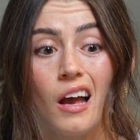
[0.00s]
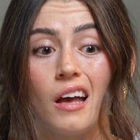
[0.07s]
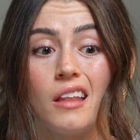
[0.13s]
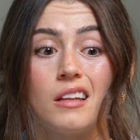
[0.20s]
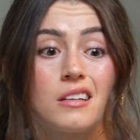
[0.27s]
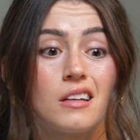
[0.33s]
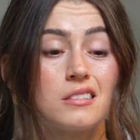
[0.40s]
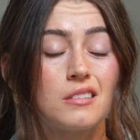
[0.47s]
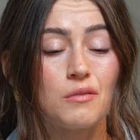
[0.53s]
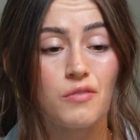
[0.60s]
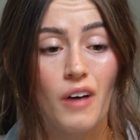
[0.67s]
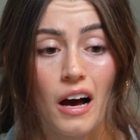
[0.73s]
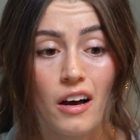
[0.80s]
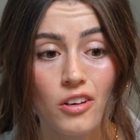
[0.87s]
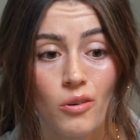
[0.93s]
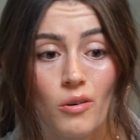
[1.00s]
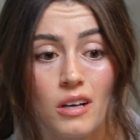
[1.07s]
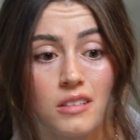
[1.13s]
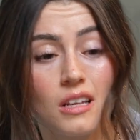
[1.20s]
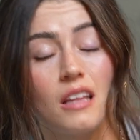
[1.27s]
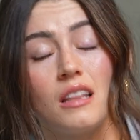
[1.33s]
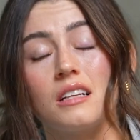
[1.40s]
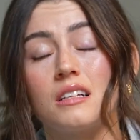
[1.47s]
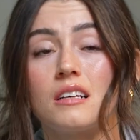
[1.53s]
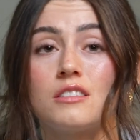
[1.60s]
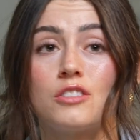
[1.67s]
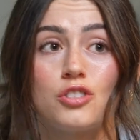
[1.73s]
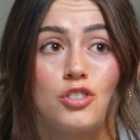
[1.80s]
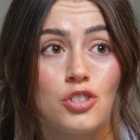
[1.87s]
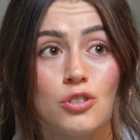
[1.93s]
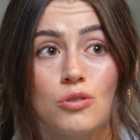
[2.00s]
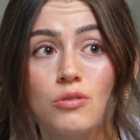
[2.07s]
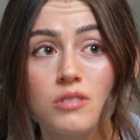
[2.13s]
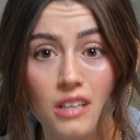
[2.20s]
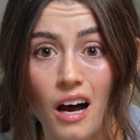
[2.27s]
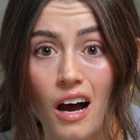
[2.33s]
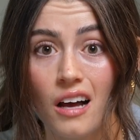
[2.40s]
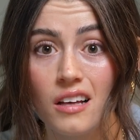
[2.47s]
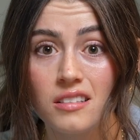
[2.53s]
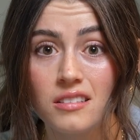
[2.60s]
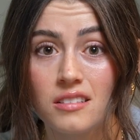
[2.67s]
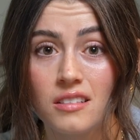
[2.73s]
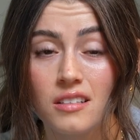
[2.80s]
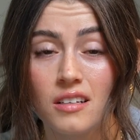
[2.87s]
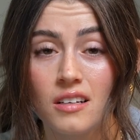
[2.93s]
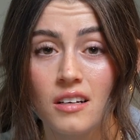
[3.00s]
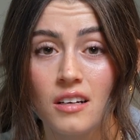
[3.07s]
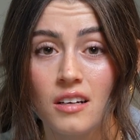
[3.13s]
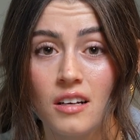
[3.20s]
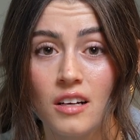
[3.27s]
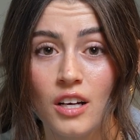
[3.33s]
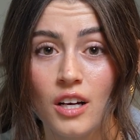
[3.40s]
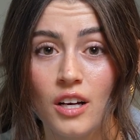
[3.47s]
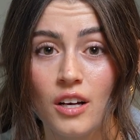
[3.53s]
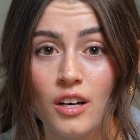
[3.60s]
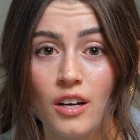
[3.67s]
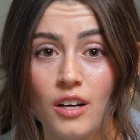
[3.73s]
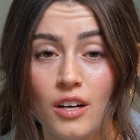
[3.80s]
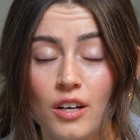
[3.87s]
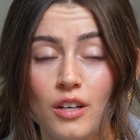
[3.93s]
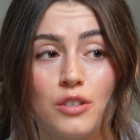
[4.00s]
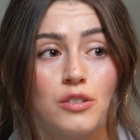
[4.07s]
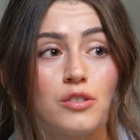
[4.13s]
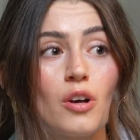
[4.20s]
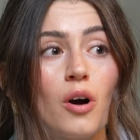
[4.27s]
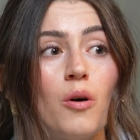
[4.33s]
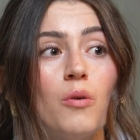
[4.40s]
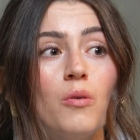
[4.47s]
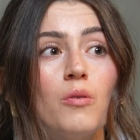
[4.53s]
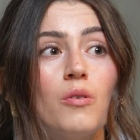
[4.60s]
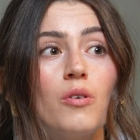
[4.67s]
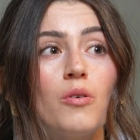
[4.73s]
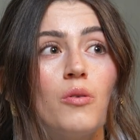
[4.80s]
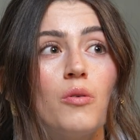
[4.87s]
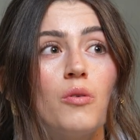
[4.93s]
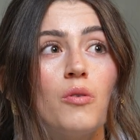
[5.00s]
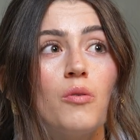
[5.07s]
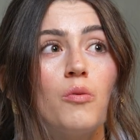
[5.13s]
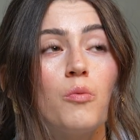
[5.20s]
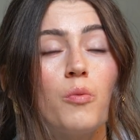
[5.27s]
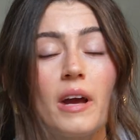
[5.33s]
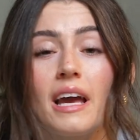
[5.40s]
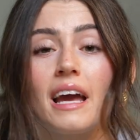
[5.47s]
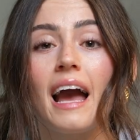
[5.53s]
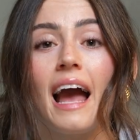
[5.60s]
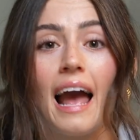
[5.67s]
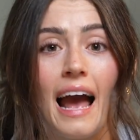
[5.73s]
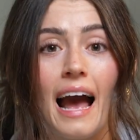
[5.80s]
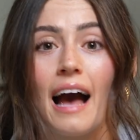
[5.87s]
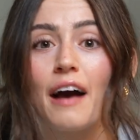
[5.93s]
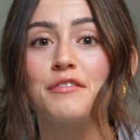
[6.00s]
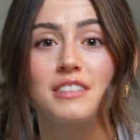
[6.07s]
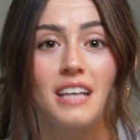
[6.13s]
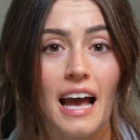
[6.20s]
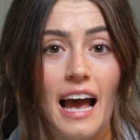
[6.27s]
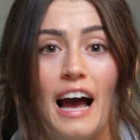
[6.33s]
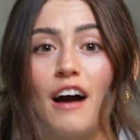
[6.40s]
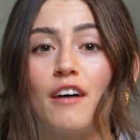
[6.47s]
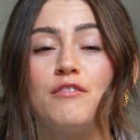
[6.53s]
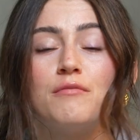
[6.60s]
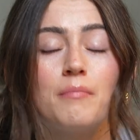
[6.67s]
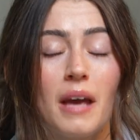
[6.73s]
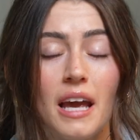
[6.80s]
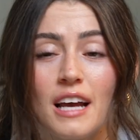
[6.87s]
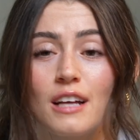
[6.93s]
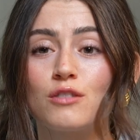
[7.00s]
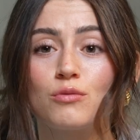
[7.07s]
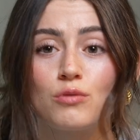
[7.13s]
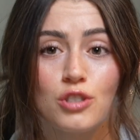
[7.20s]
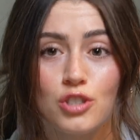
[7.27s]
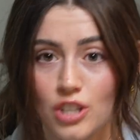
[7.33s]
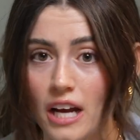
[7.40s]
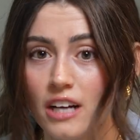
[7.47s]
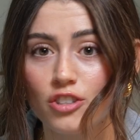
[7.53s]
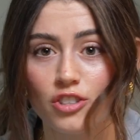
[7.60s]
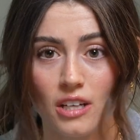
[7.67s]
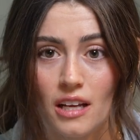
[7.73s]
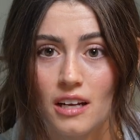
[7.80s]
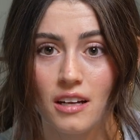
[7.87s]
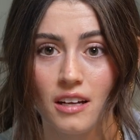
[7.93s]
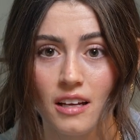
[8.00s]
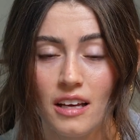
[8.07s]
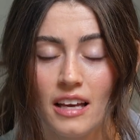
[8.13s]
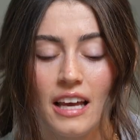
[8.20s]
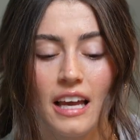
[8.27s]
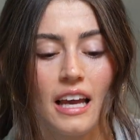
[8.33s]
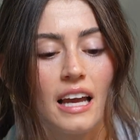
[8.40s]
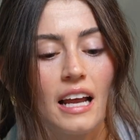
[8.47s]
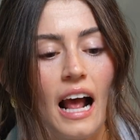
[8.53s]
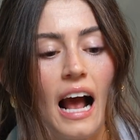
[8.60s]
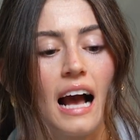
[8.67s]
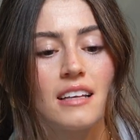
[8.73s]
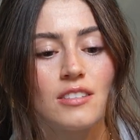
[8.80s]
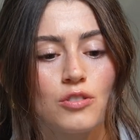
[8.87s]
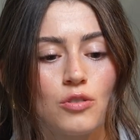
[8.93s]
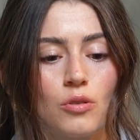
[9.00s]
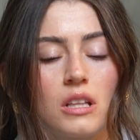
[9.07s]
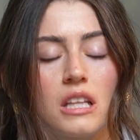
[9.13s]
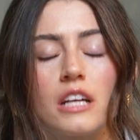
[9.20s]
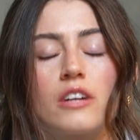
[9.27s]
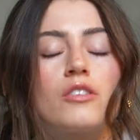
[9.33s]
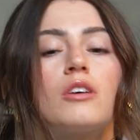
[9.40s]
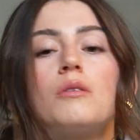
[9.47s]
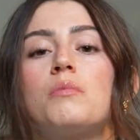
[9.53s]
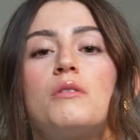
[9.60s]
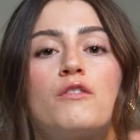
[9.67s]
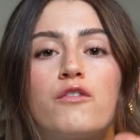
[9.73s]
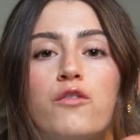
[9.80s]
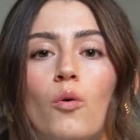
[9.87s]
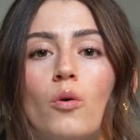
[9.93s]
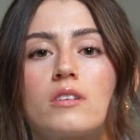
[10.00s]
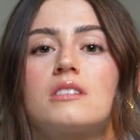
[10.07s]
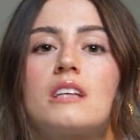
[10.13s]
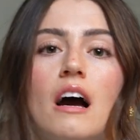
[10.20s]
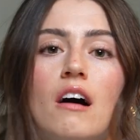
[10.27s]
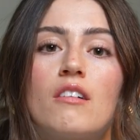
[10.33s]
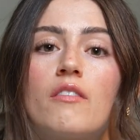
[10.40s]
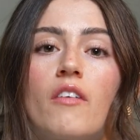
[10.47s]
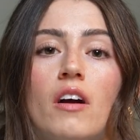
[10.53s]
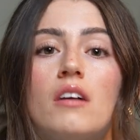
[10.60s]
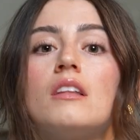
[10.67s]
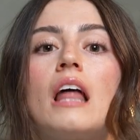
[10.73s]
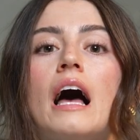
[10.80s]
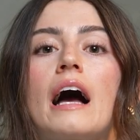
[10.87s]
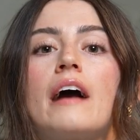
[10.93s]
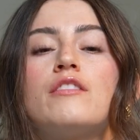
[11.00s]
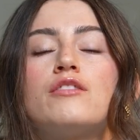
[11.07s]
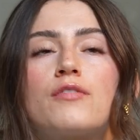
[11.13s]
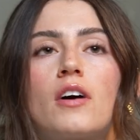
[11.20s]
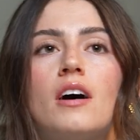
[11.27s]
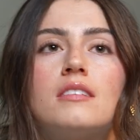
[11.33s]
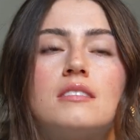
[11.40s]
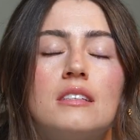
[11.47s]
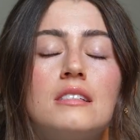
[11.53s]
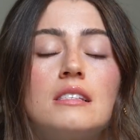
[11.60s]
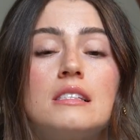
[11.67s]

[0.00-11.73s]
and that doesn't value us and that doesn't choose us. So we have to have man's rejection. It has to literally be forced out of our lives for us to